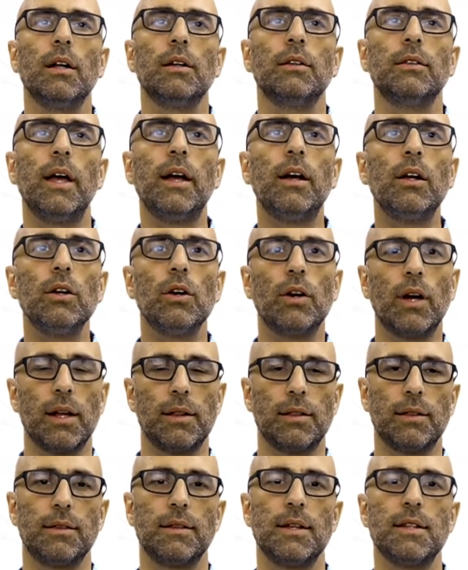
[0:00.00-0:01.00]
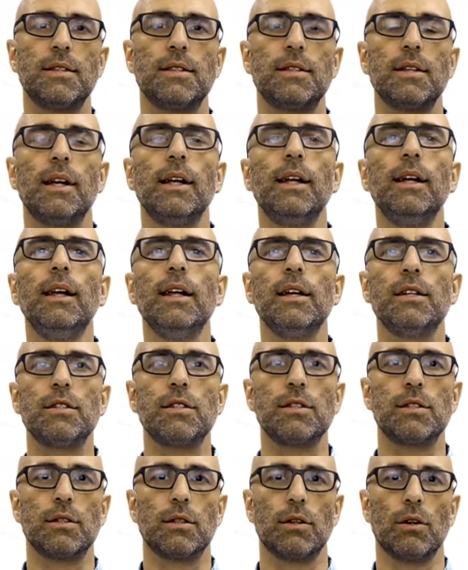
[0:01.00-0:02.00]
Take a look at this
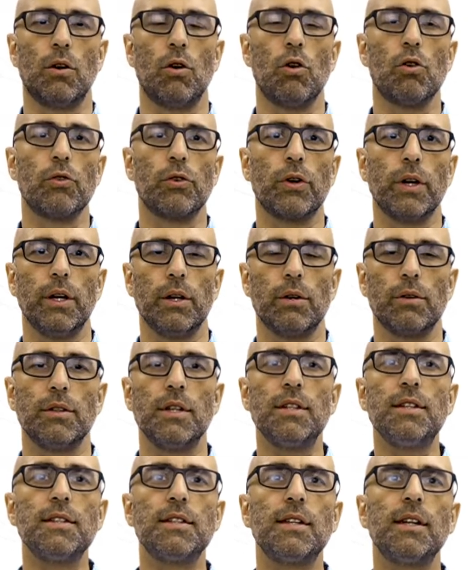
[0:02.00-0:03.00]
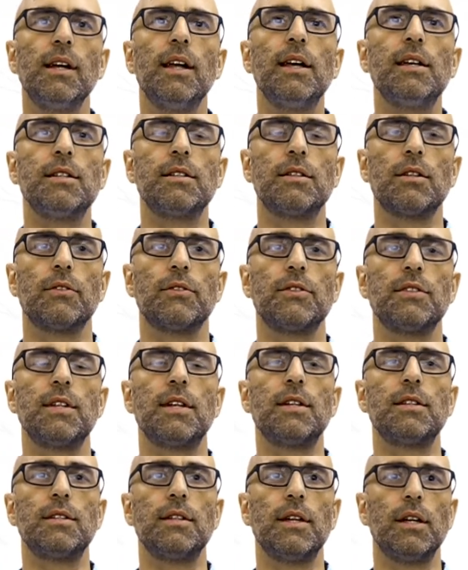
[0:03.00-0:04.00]
list over here. This is a list of
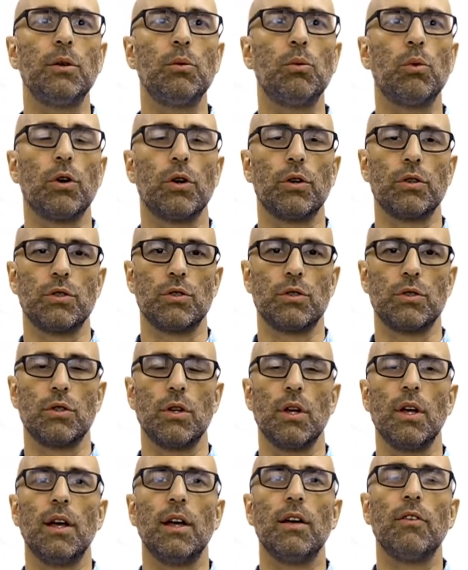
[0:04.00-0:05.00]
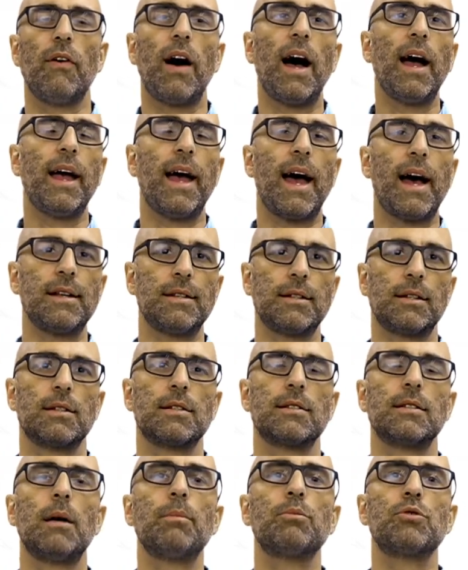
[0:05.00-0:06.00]
16 words. If I ask a
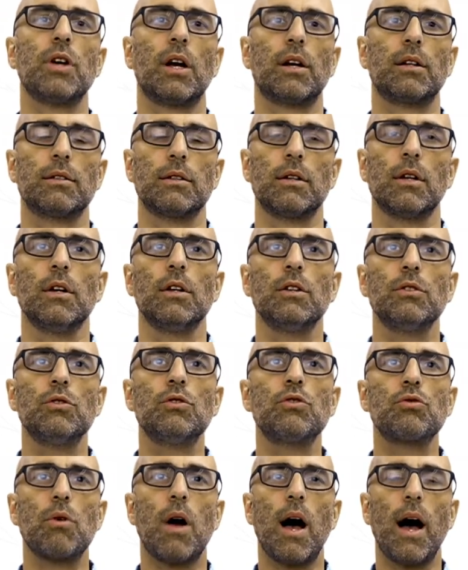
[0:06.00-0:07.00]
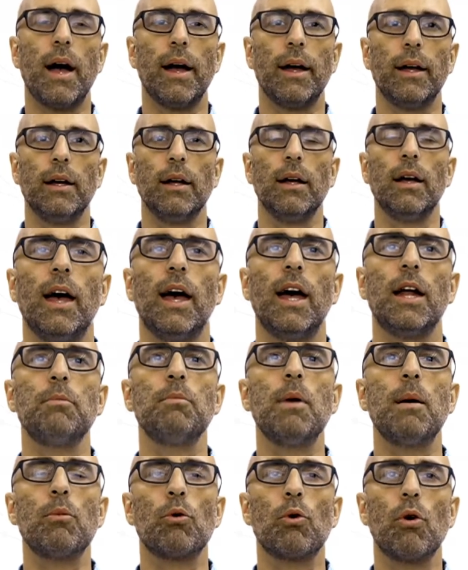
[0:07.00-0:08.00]
subject to try and
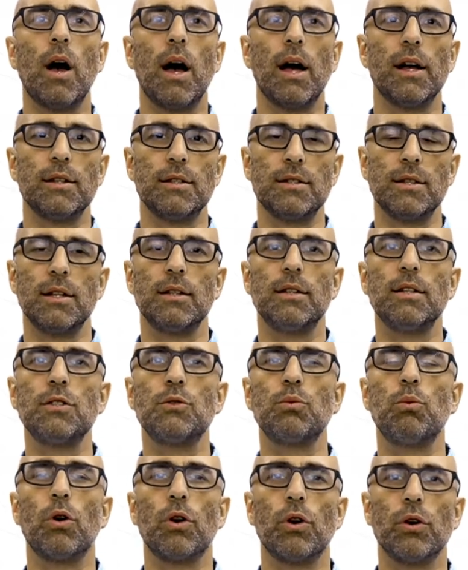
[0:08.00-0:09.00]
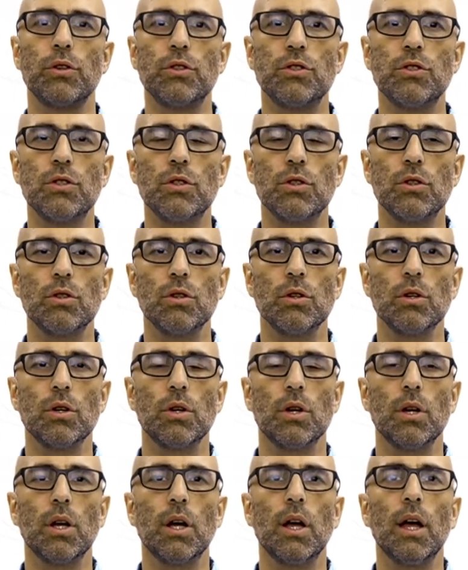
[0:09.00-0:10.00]
memorize these words,
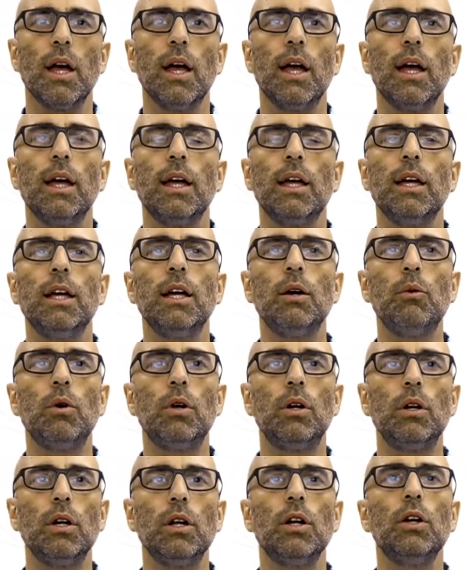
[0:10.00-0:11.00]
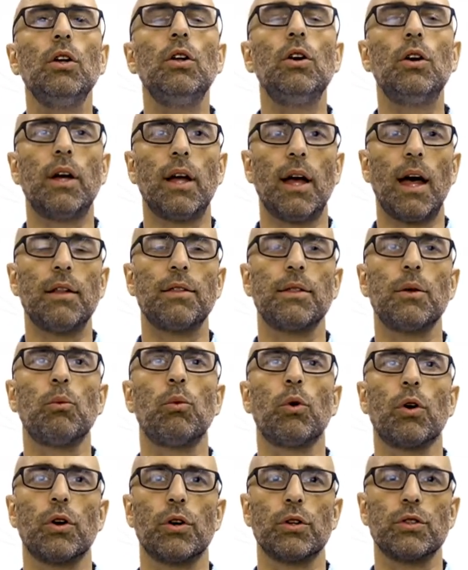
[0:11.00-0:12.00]
he will look at the
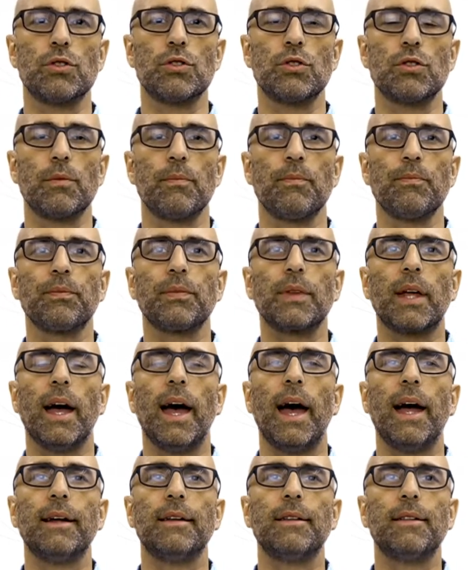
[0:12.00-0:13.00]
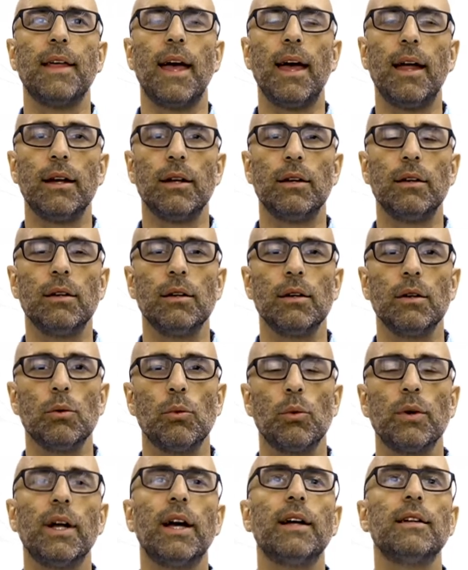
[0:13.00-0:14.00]
words, and then
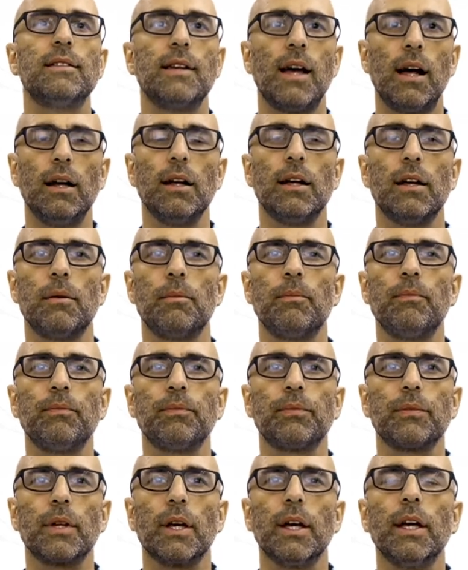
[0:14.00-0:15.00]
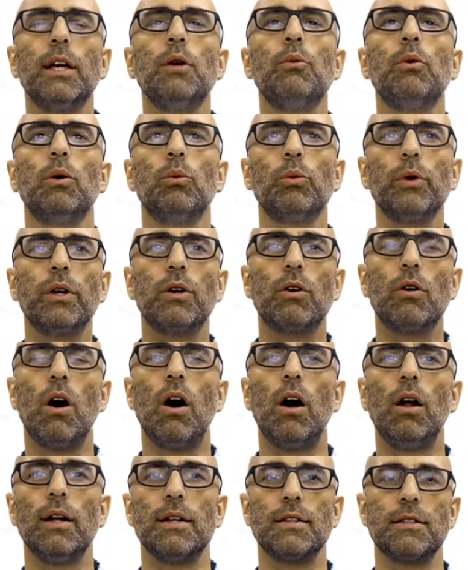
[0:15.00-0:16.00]
when I tell him, he will
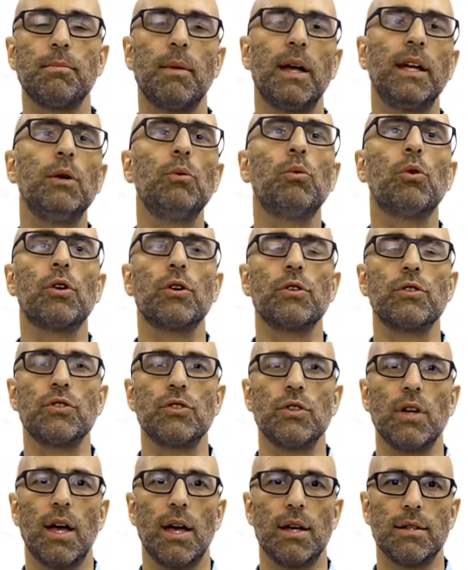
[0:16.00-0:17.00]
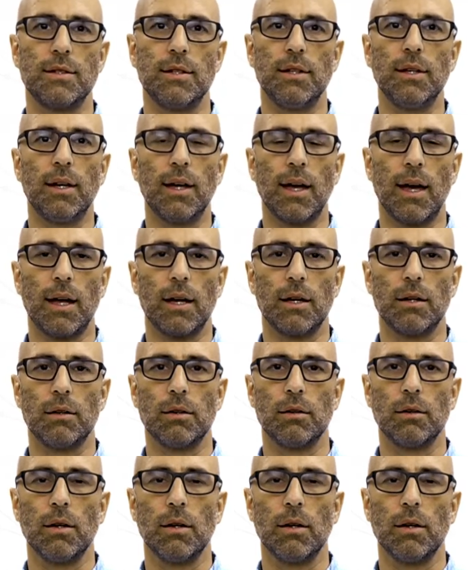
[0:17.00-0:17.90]
recall as many words as he can.